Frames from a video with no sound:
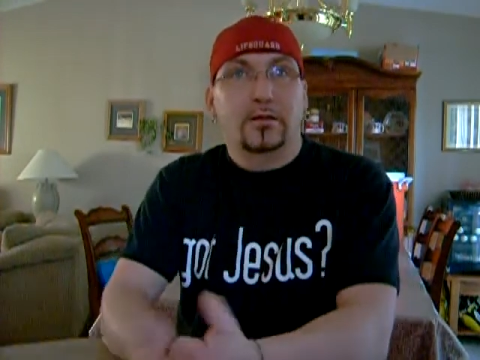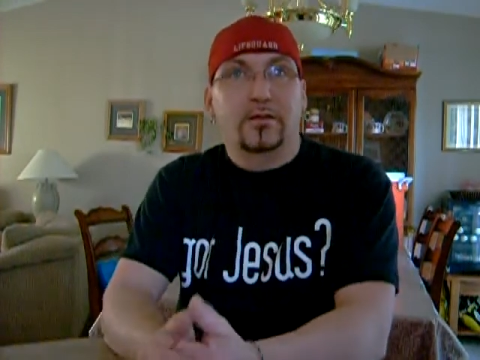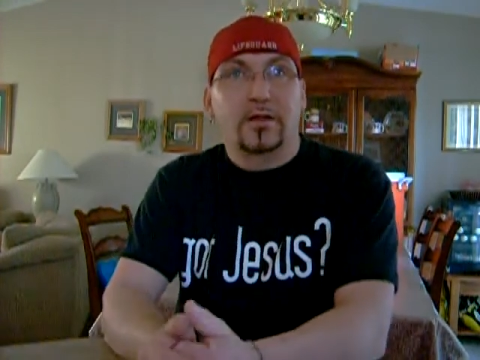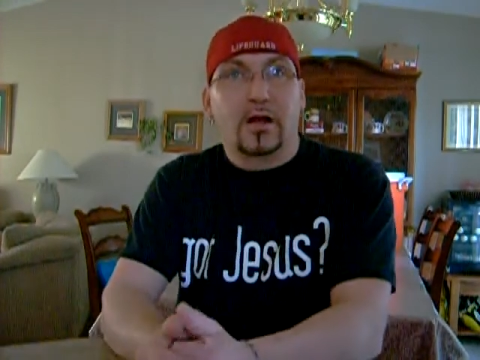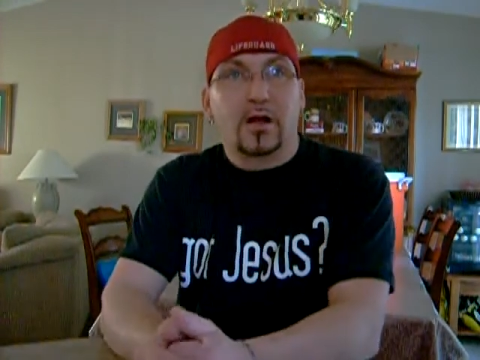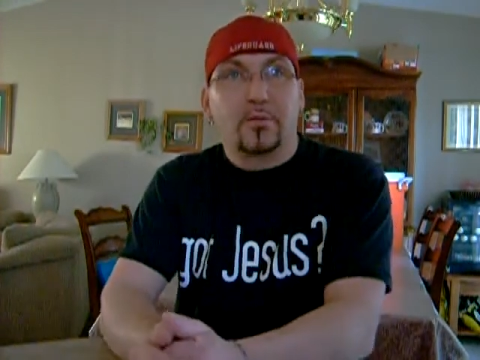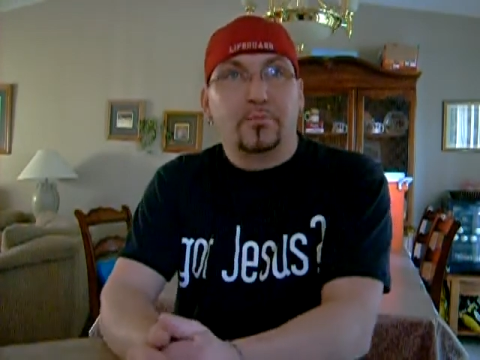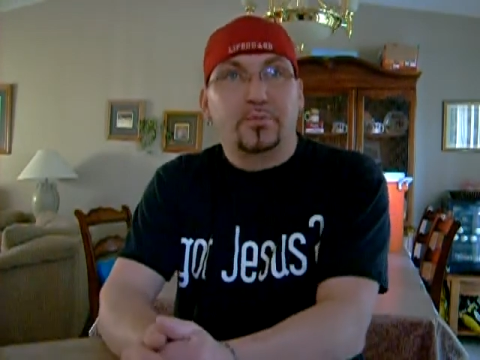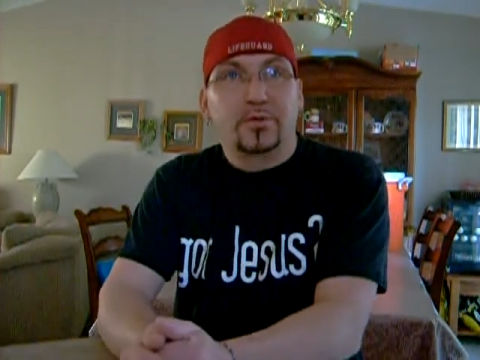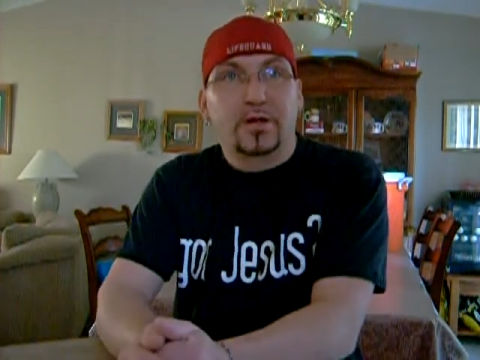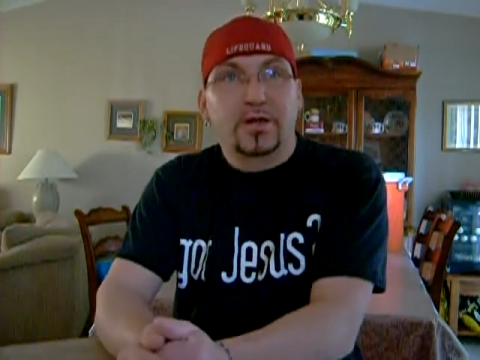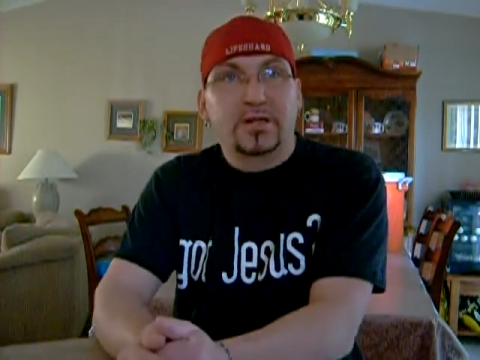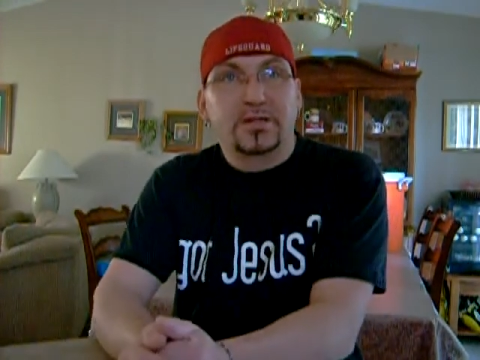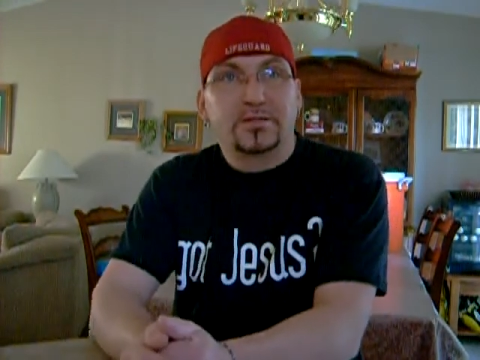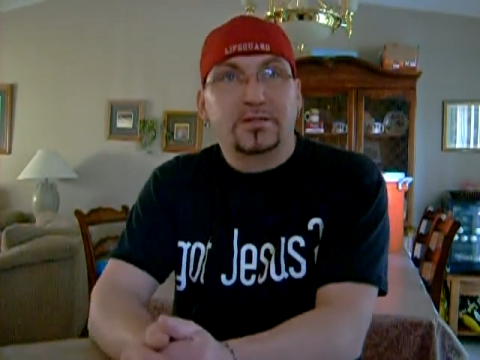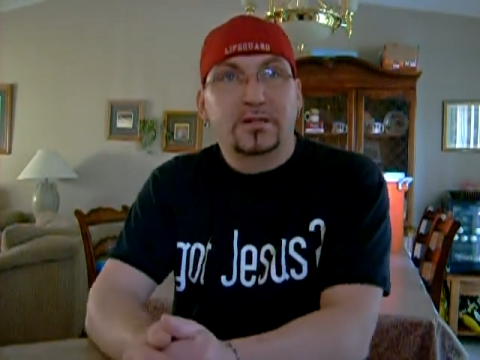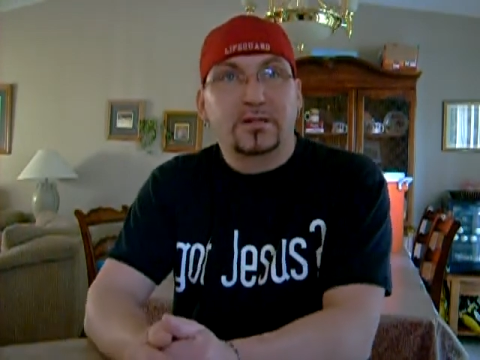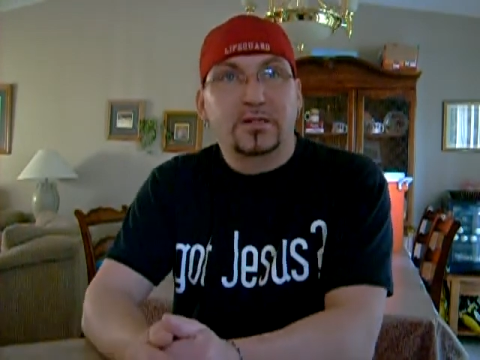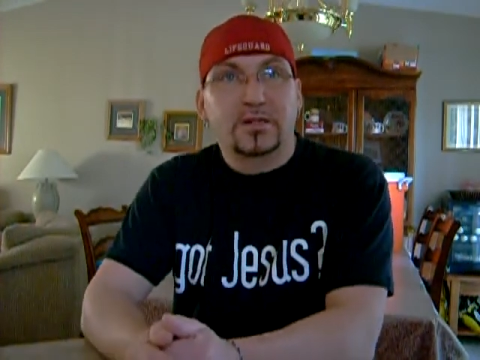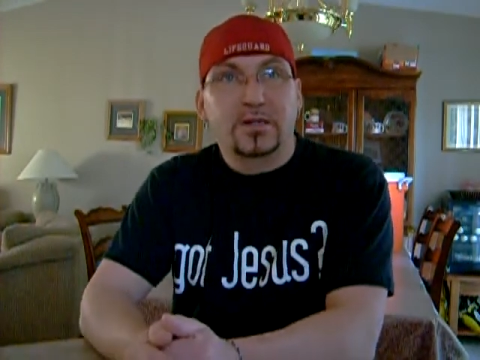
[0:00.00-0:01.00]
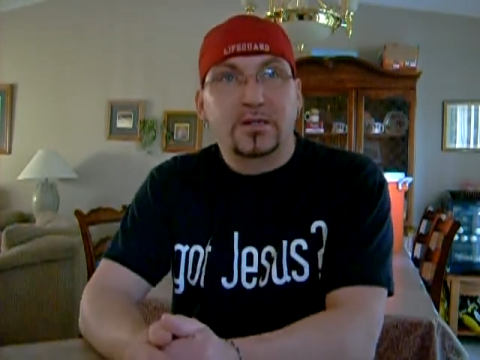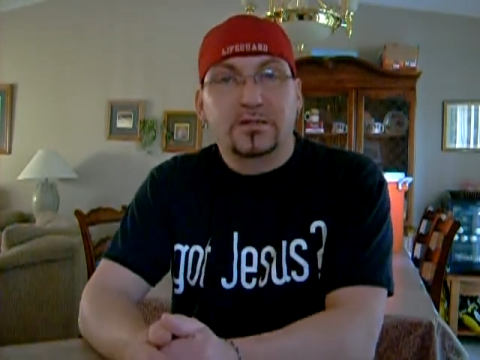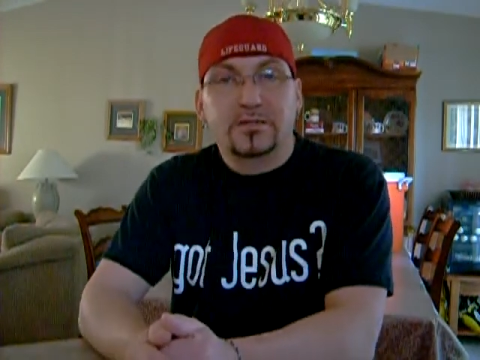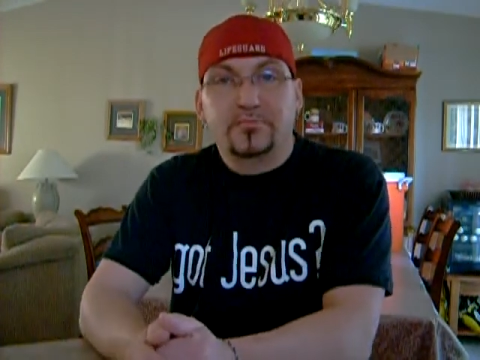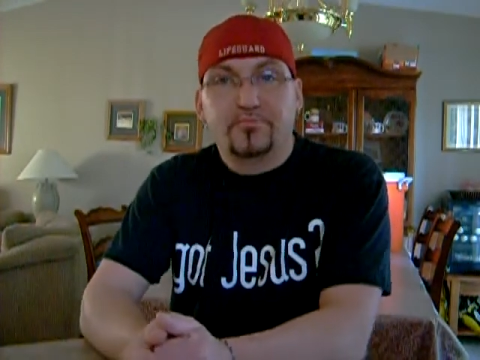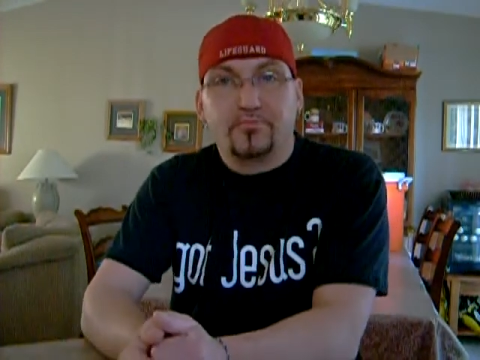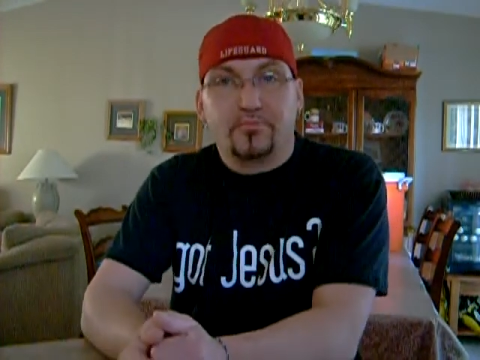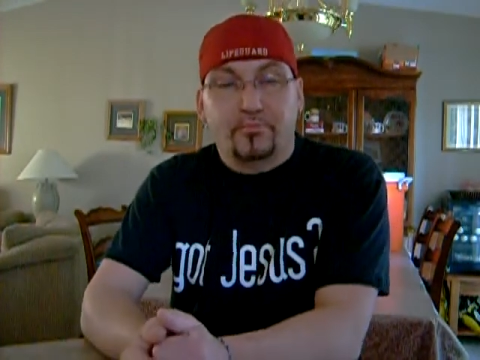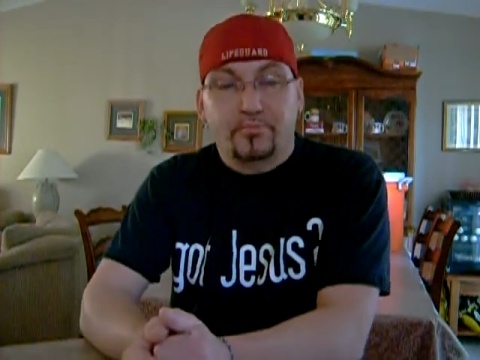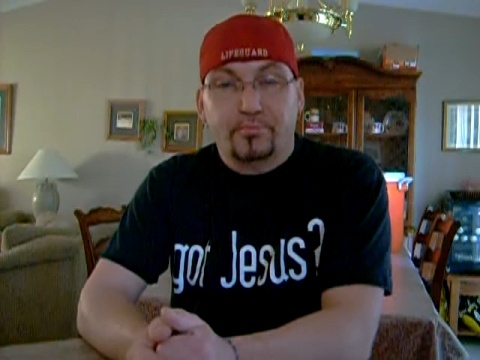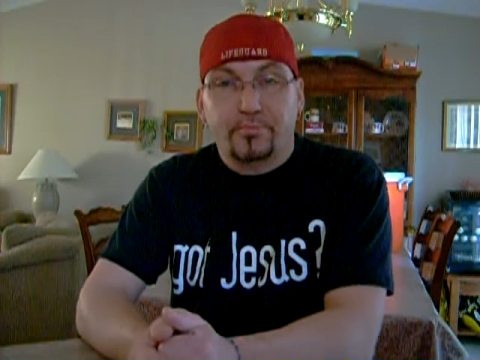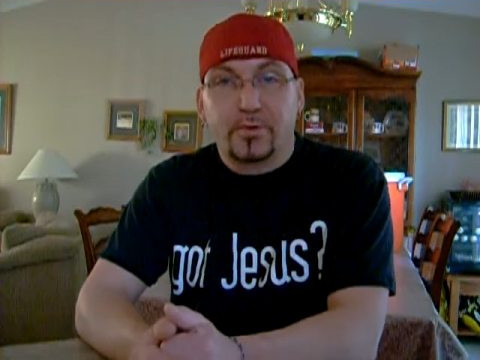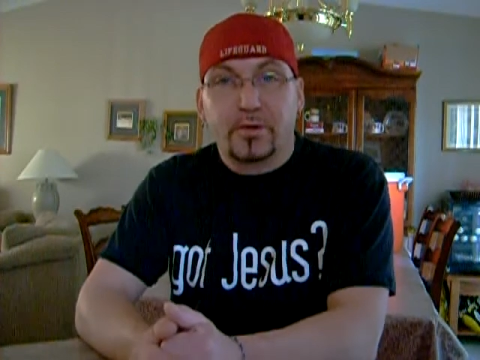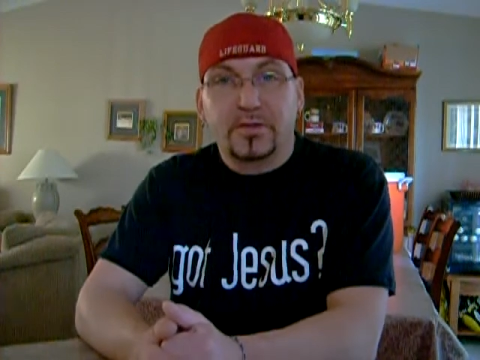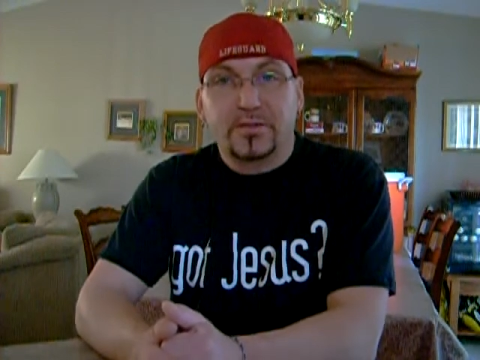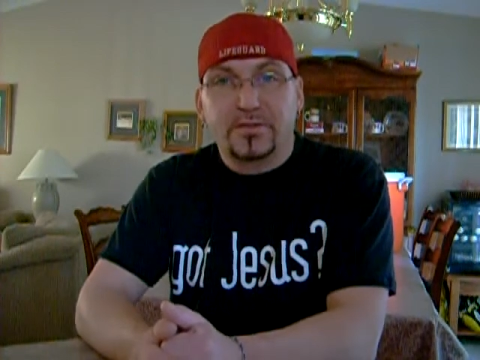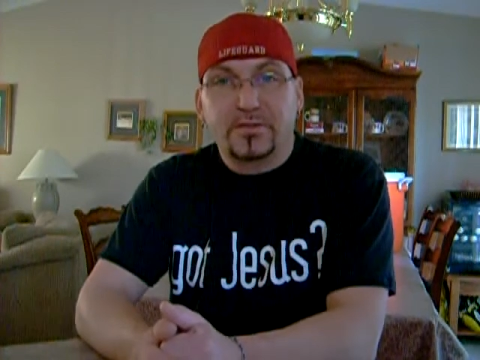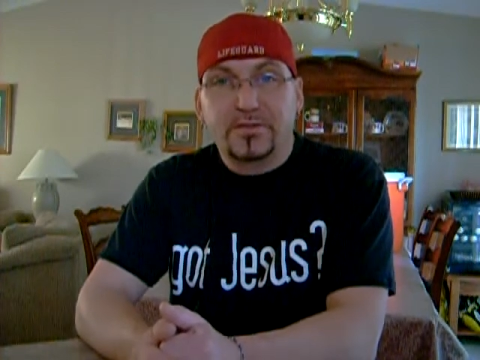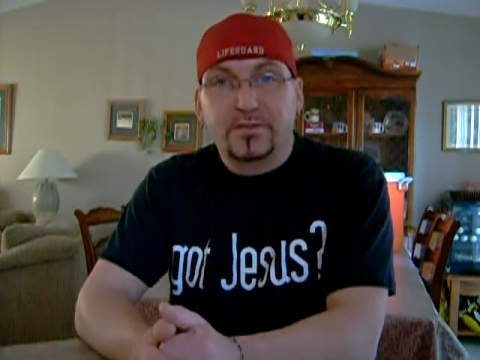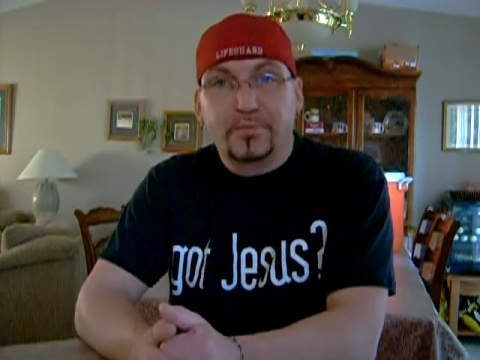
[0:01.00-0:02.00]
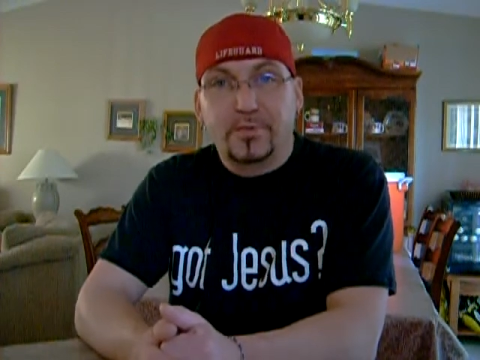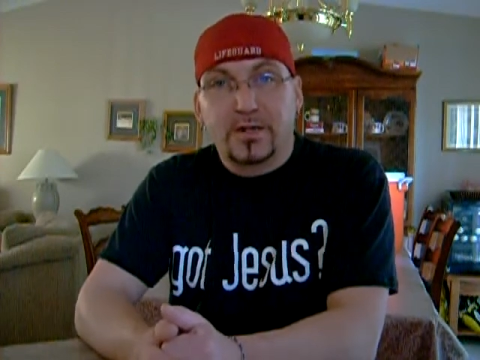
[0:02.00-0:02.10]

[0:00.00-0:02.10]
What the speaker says: they're placed in these prisons